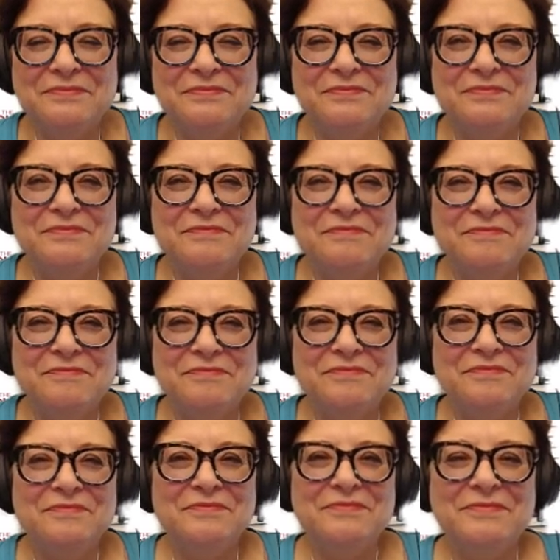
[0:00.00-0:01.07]

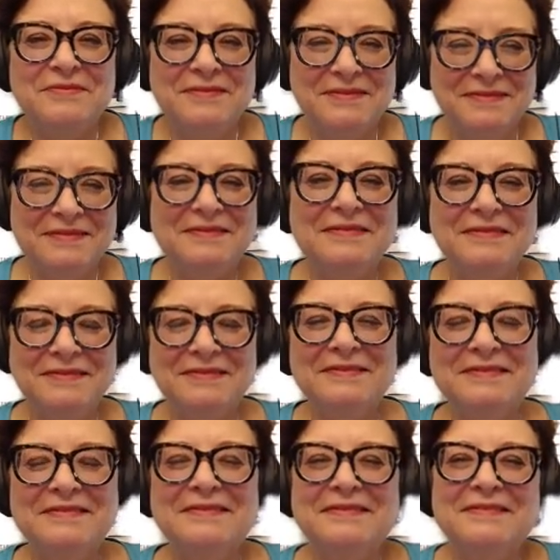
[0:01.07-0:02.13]

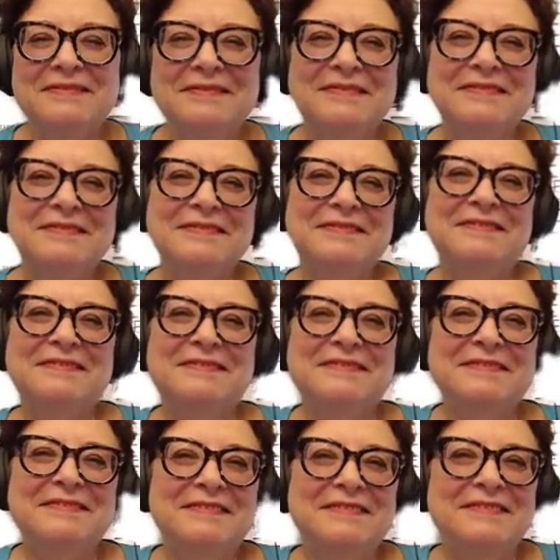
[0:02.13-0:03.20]

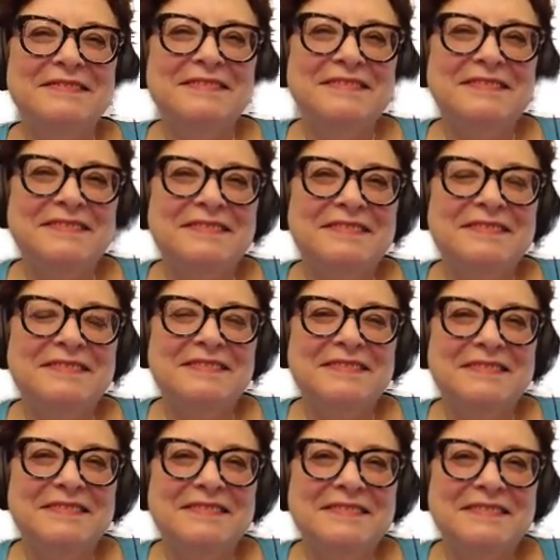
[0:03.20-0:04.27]

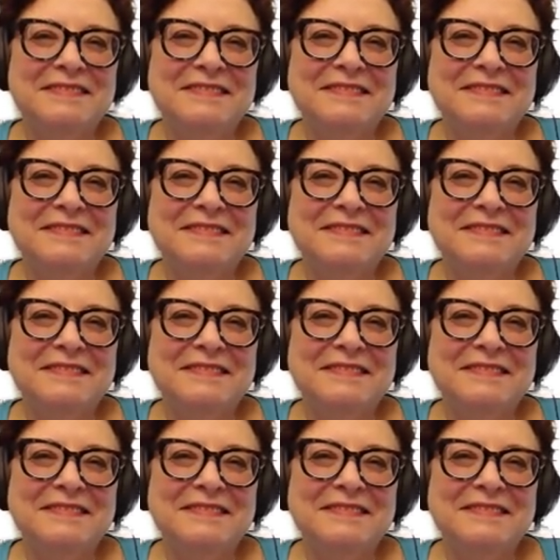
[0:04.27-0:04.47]
No words are spoken by the person on screen.